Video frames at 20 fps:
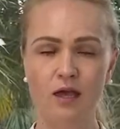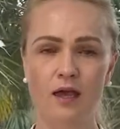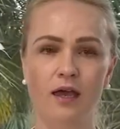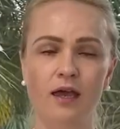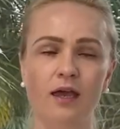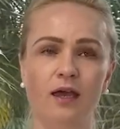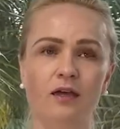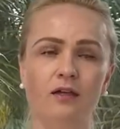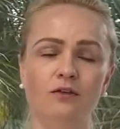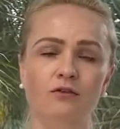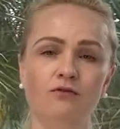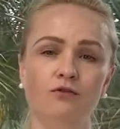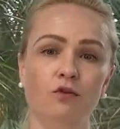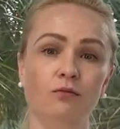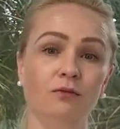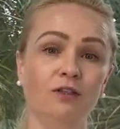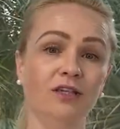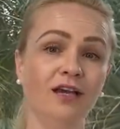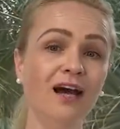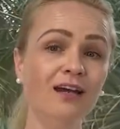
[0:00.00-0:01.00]
And
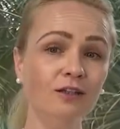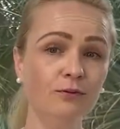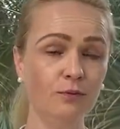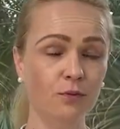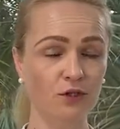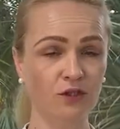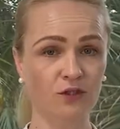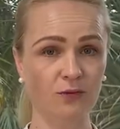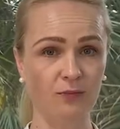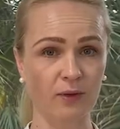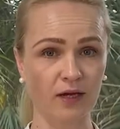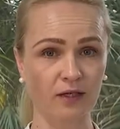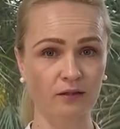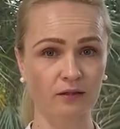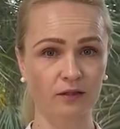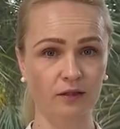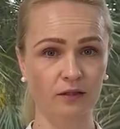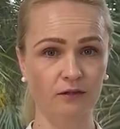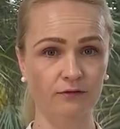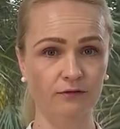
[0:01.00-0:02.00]
from that
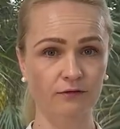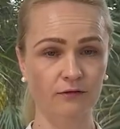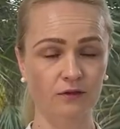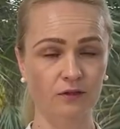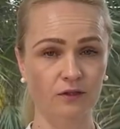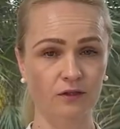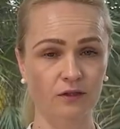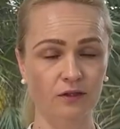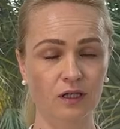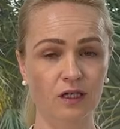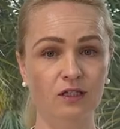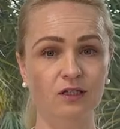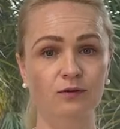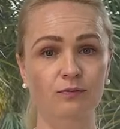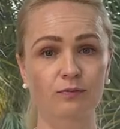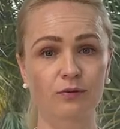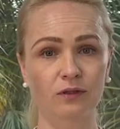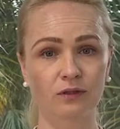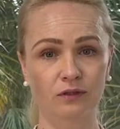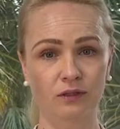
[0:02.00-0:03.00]
perspective, it's
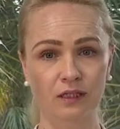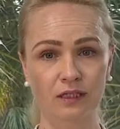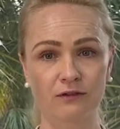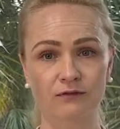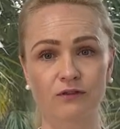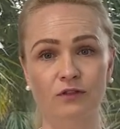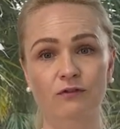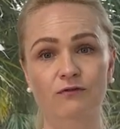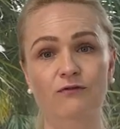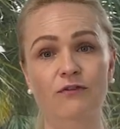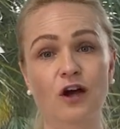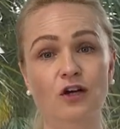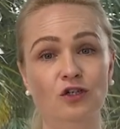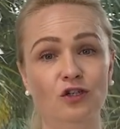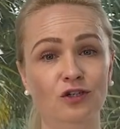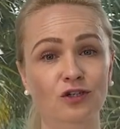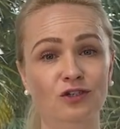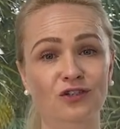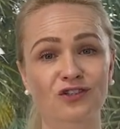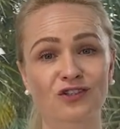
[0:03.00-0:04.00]
believed
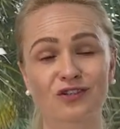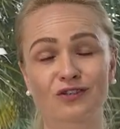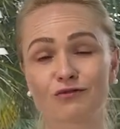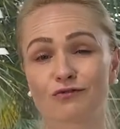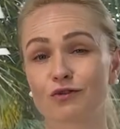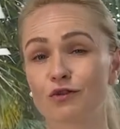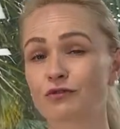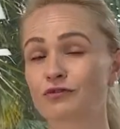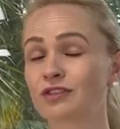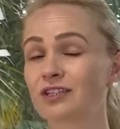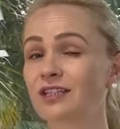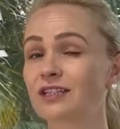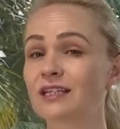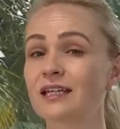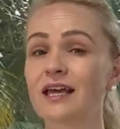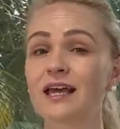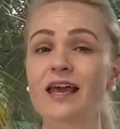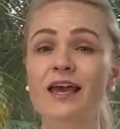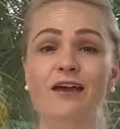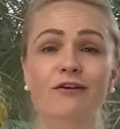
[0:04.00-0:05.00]
fascia is involved in
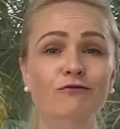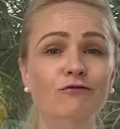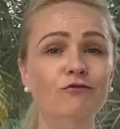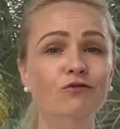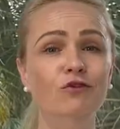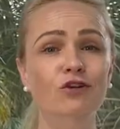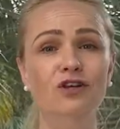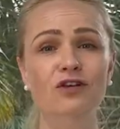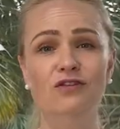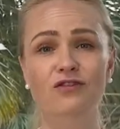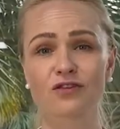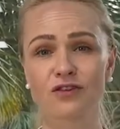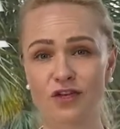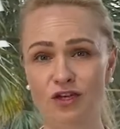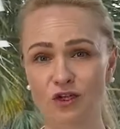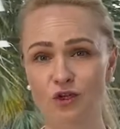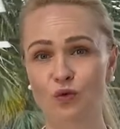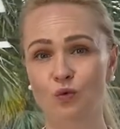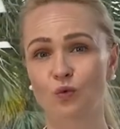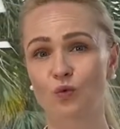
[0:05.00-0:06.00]

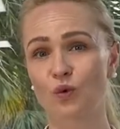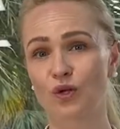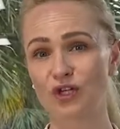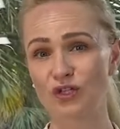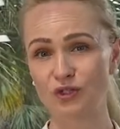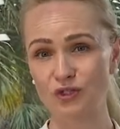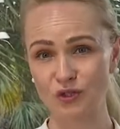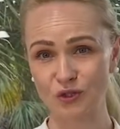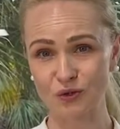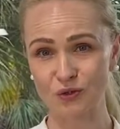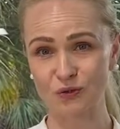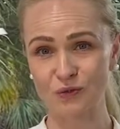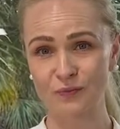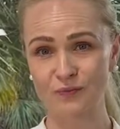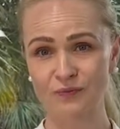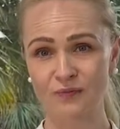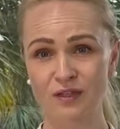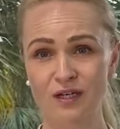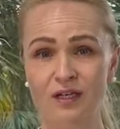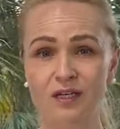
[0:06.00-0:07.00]
everything we do.
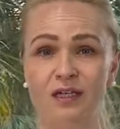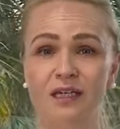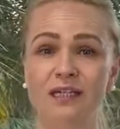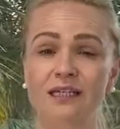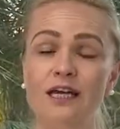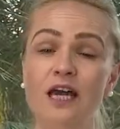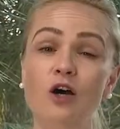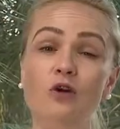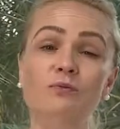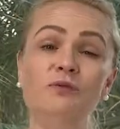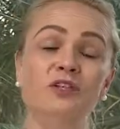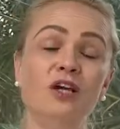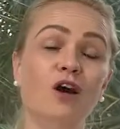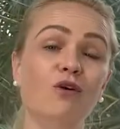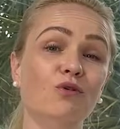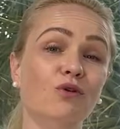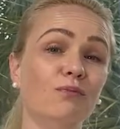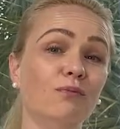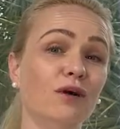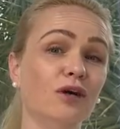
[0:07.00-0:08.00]
It helps
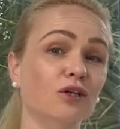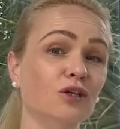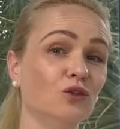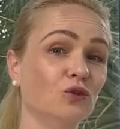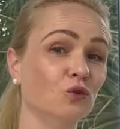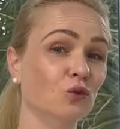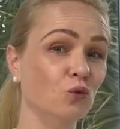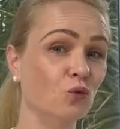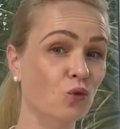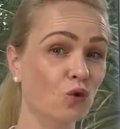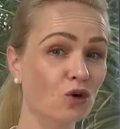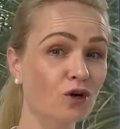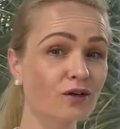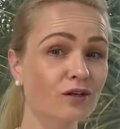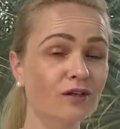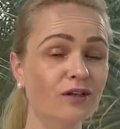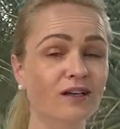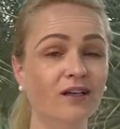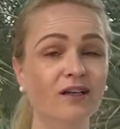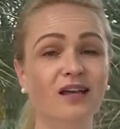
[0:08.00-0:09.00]
our body to
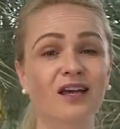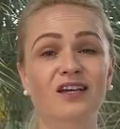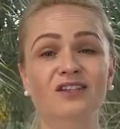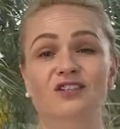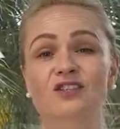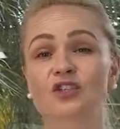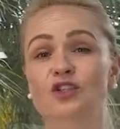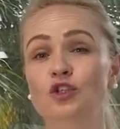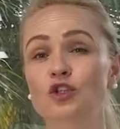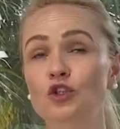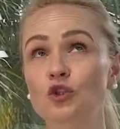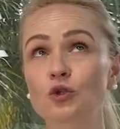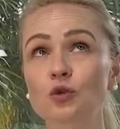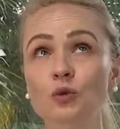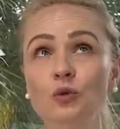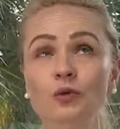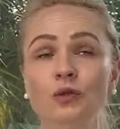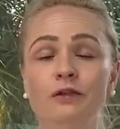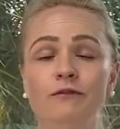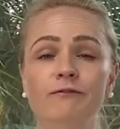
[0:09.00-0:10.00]
work as a
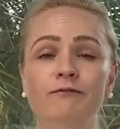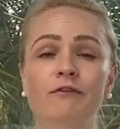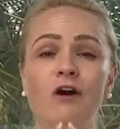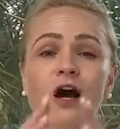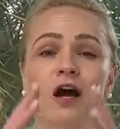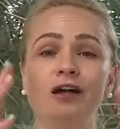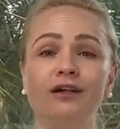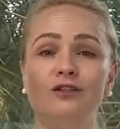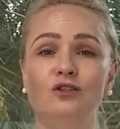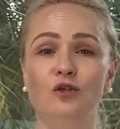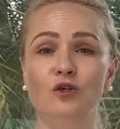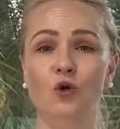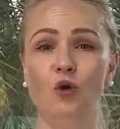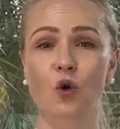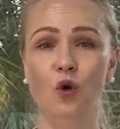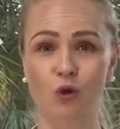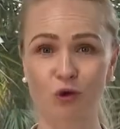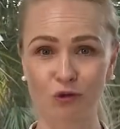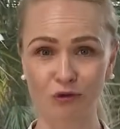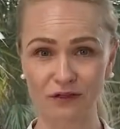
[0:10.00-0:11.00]
unified
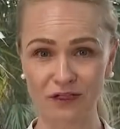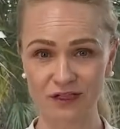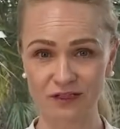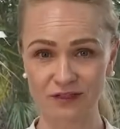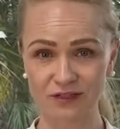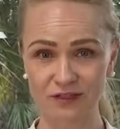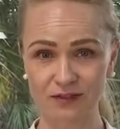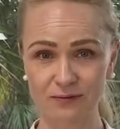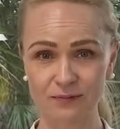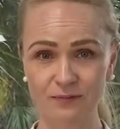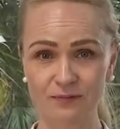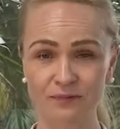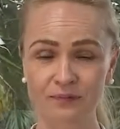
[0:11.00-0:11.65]
wholeness.